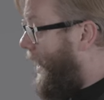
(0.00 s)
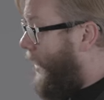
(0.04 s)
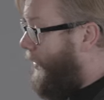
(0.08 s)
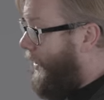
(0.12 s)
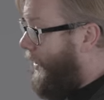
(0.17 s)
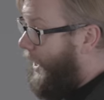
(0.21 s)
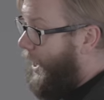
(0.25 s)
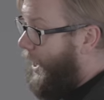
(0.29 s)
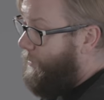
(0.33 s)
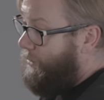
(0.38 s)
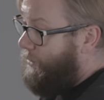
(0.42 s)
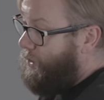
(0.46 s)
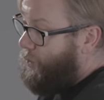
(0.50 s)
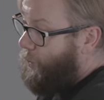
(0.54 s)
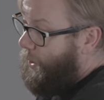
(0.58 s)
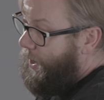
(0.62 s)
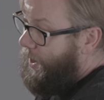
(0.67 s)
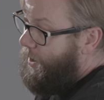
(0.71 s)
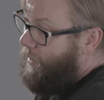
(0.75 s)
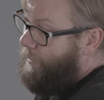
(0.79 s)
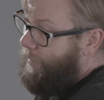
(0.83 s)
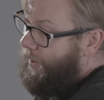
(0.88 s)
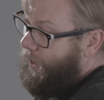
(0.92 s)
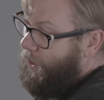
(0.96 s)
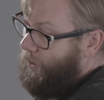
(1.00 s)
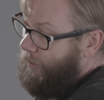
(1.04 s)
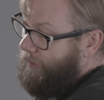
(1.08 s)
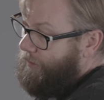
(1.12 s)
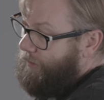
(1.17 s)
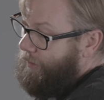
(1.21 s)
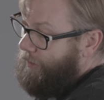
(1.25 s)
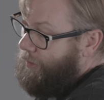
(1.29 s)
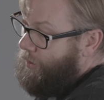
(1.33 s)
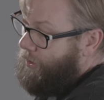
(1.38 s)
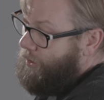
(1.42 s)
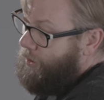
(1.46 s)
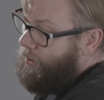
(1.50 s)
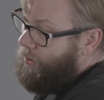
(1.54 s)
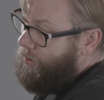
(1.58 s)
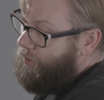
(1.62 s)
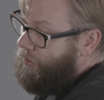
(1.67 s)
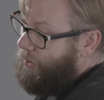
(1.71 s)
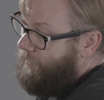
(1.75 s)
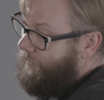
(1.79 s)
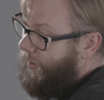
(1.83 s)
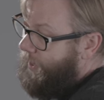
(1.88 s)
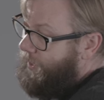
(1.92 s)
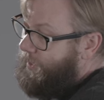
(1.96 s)
now the camera's way out of balance.
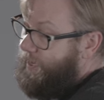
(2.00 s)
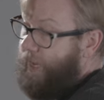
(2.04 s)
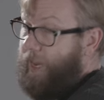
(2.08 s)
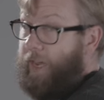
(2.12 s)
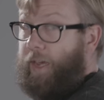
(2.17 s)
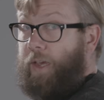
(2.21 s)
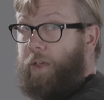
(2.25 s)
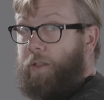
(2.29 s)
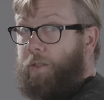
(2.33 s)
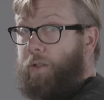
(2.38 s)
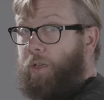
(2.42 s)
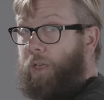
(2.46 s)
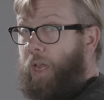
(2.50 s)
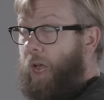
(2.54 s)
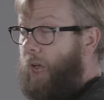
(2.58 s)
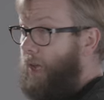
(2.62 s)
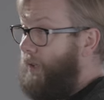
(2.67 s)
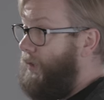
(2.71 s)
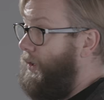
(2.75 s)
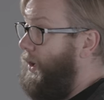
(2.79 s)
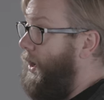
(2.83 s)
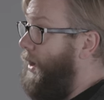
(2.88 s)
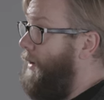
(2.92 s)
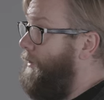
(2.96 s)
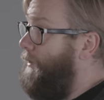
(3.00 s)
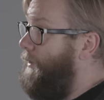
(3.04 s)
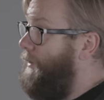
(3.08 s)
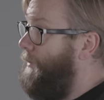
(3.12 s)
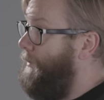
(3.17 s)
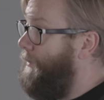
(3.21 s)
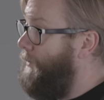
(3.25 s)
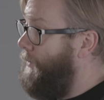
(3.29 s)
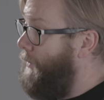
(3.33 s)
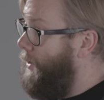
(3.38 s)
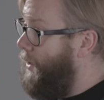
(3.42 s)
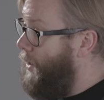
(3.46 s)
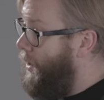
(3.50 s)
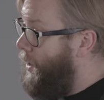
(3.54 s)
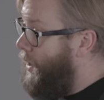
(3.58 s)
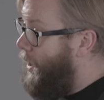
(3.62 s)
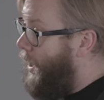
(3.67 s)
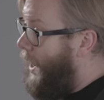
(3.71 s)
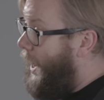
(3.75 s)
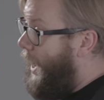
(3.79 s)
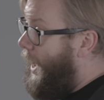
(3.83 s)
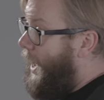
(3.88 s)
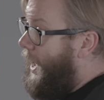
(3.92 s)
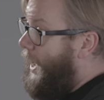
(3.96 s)
So if I take the locks off
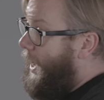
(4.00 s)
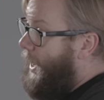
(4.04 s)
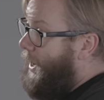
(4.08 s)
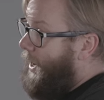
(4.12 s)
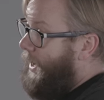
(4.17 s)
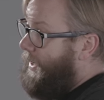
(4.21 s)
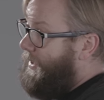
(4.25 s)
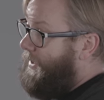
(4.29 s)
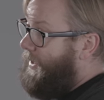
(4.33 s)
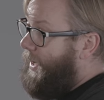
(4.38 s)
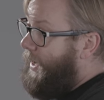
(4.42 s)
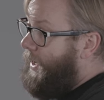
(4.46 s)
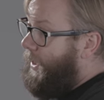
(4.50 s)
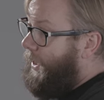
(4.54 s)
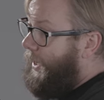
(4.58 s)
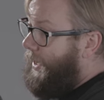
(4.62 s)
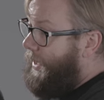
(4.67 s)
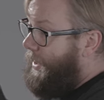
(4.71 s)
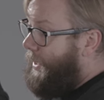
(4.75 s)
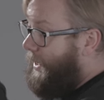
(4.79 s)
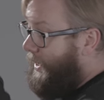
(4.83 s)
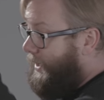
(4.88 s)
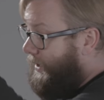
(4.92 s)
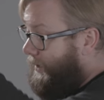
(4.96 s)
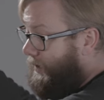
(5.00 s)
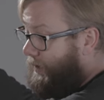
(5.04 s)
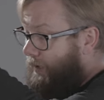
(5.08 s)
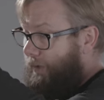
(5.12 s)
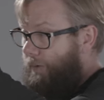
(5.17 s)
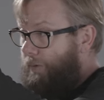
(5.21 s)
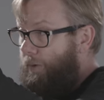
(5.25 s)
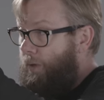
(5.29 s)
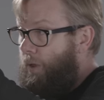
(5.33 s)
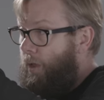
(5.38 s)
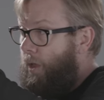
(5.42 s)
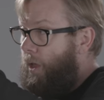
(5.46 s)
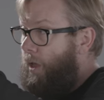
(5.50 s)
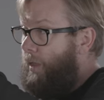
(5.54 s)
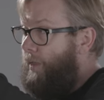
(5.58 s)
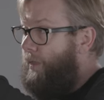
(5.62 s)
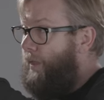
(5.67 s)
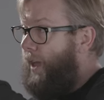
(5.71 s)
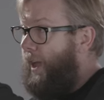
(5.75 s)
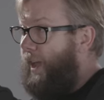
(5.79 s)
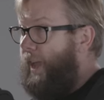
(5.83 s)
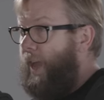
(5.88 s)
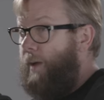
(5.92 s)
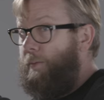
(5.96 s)
and I set it like this,
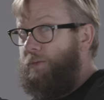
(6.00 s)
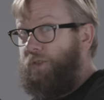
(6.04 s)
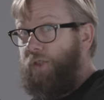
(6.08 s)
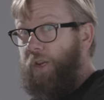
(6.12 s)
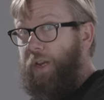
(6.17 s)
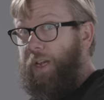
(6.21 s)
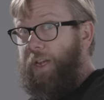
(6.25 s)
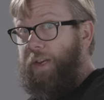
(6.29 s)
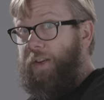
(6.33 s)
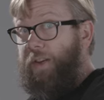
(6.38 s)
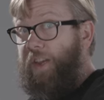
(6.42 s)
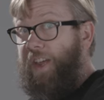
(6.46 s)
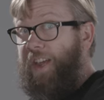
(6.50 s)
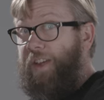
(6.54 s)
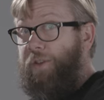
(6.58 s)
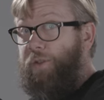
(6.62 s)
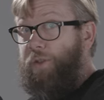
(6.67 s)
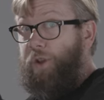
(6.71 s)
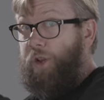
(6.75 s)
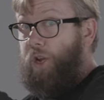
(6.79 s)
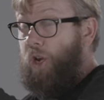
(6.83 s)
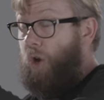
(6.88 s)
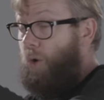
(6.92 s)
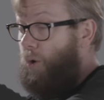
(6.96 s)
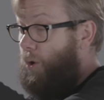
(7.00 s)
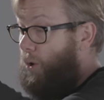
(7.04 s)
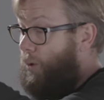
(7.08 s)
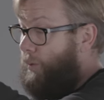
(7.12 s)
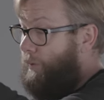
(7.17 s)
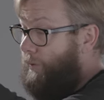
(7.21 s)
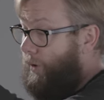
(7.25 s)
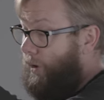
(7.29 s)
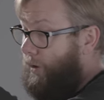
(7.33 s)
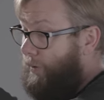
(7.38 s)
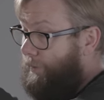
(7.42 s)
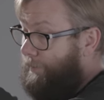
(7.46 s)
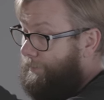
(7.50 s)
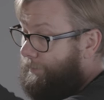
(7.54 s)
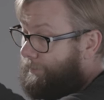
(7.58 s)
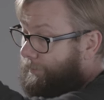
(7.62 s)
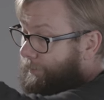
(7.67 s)
that camera's gonna continue to go over